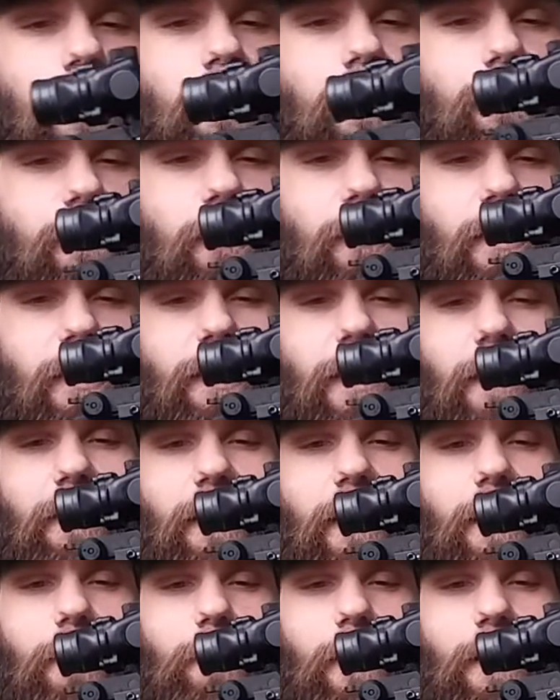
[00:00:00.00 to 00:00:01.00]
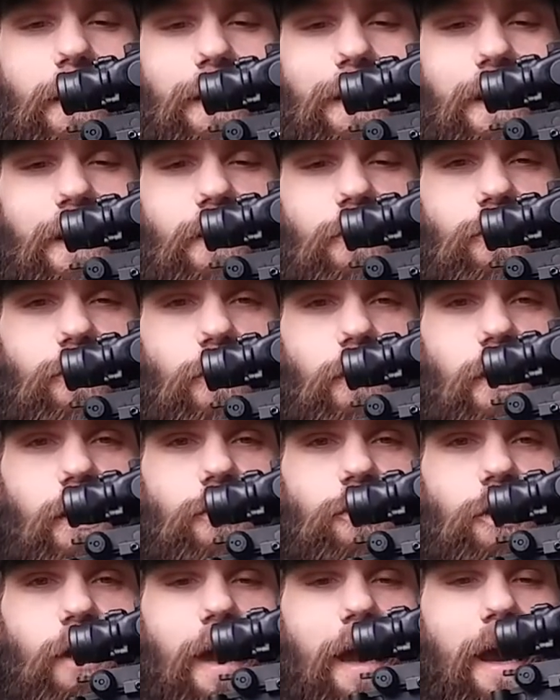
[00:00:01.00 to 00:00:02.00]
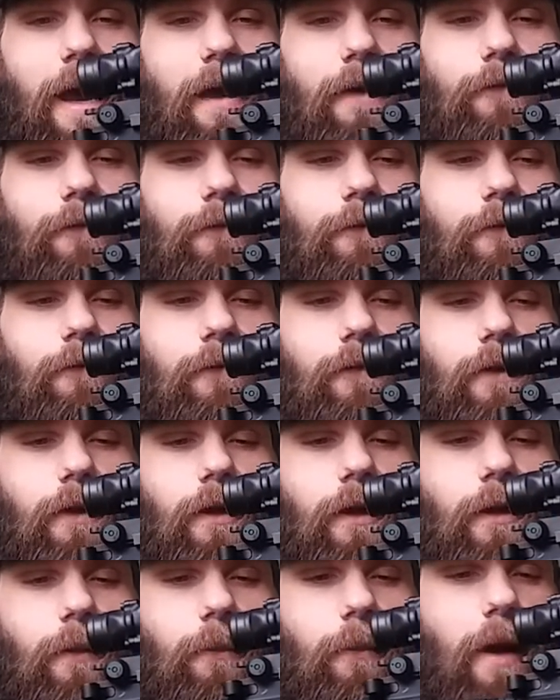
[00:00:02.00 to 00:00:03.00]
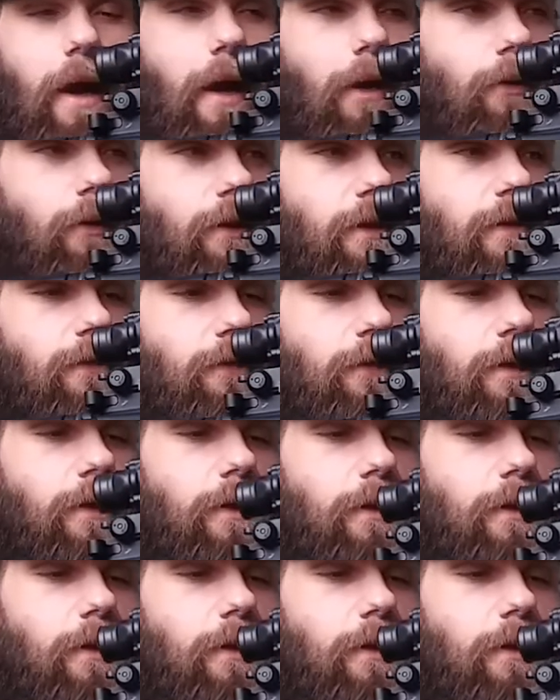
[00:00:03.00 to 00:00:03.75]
So like that, they got about 1 inch to 1.5 inches eye relief.